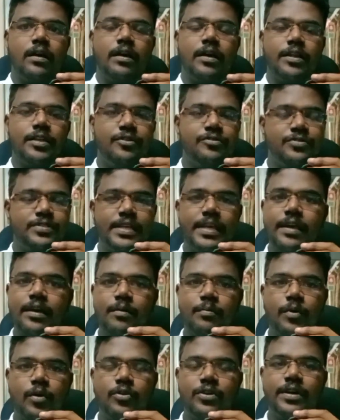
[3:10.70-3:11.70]
You see
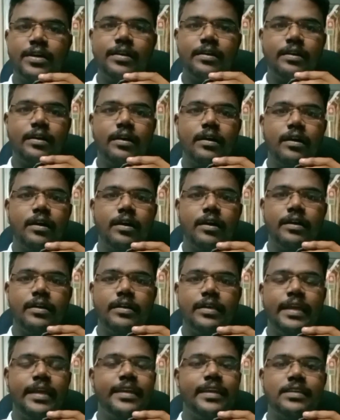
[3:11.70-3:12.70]
a bowler,
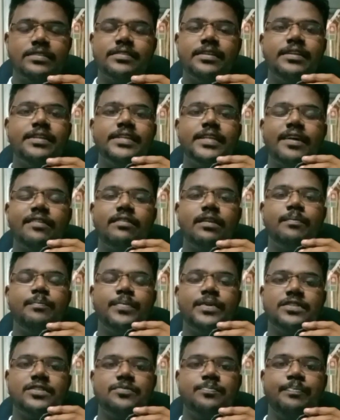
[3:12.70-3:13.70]
he doesn't
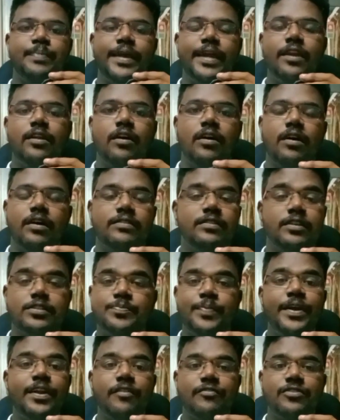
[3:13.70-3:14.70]
develop his speed, the
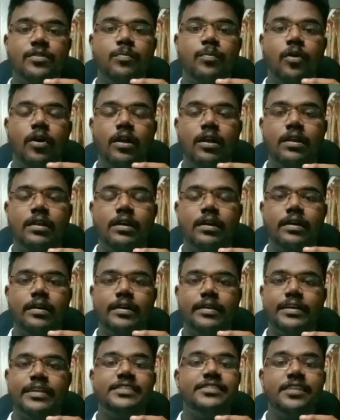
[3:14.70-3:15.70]
speed of the ball
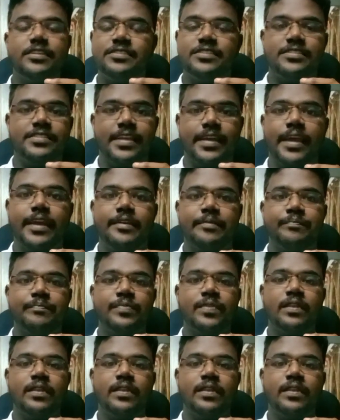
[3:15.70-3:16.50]
in just a second.